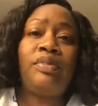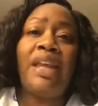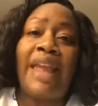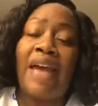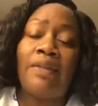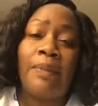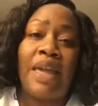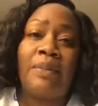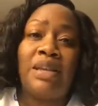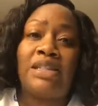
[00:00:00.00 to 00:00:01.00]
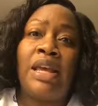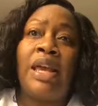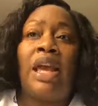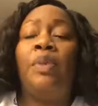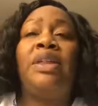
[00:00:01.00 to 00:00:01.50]
and having babies
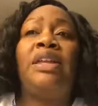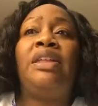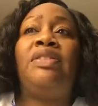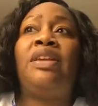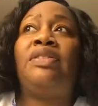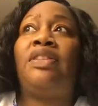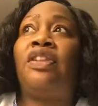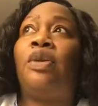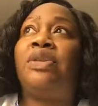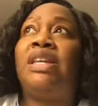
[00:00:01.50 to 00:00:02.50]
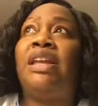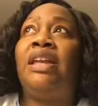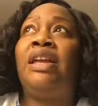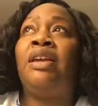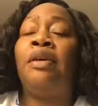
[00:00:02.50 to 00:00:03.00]
and really didn't think that there was
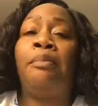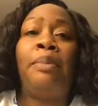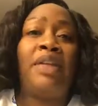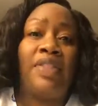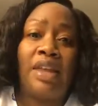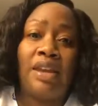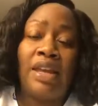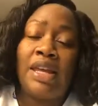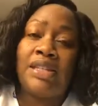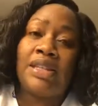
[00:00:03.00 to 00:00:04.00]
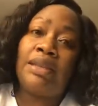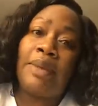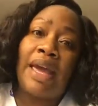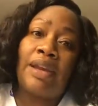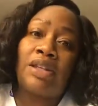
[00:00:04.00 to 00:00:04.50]
any method to the
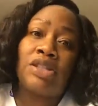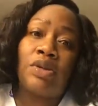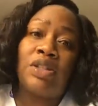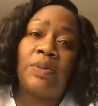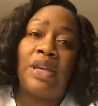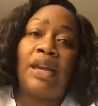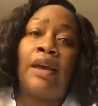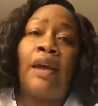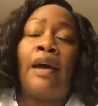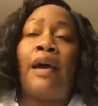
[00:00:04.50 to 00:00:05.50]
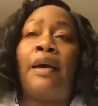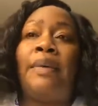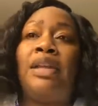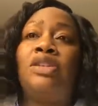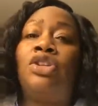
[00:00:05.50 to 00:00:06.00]
madness, so to speak.
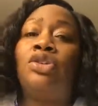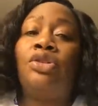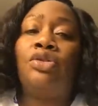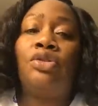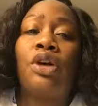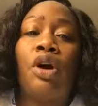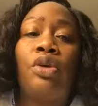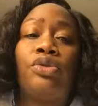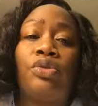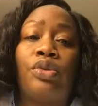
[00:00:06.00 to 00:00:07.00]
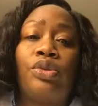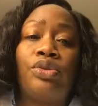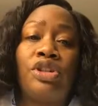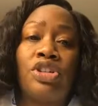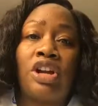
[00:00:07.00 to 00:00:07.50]
And until you go
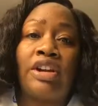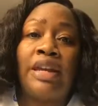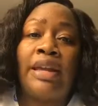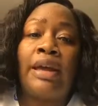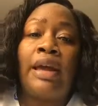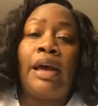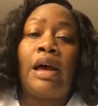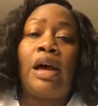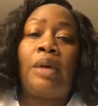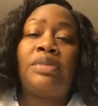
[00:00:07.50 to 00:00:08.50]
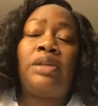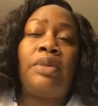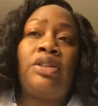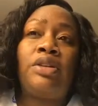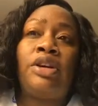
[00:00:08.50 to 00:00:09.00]
through the journey to
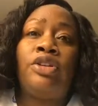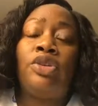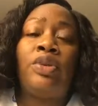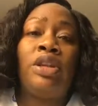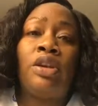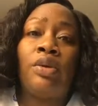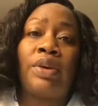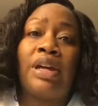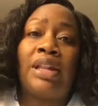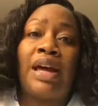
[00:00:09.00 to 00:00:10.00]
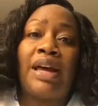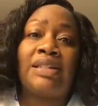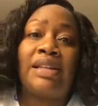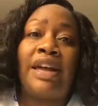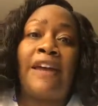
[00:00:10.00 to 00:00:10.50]
motherhood, you really don't
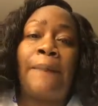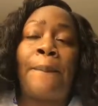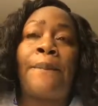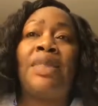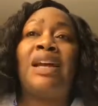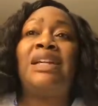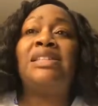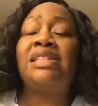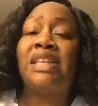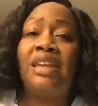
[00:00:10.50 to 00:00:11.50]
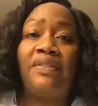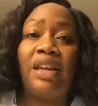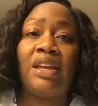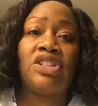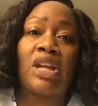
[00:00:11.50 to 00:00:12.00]
realize that
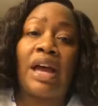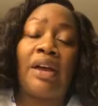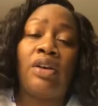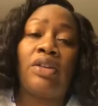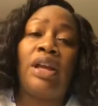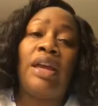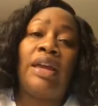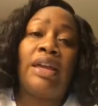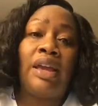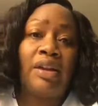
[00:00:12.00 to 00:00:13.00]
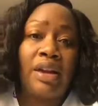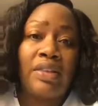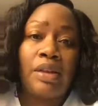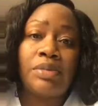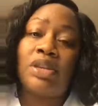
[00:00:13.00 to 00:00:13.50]
conceiving a child,
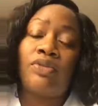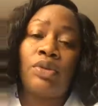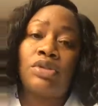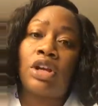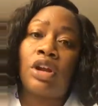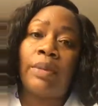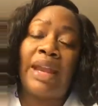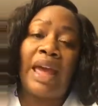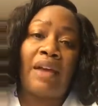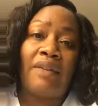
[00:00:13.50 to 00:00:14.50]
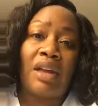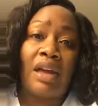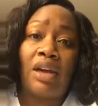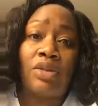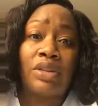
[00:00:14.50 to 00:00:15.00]
carrying them to full term, and having
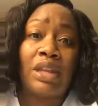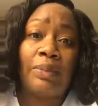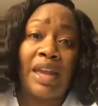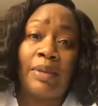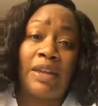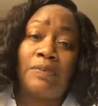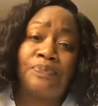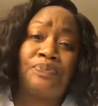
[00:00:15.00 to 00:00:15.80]
a healthy baby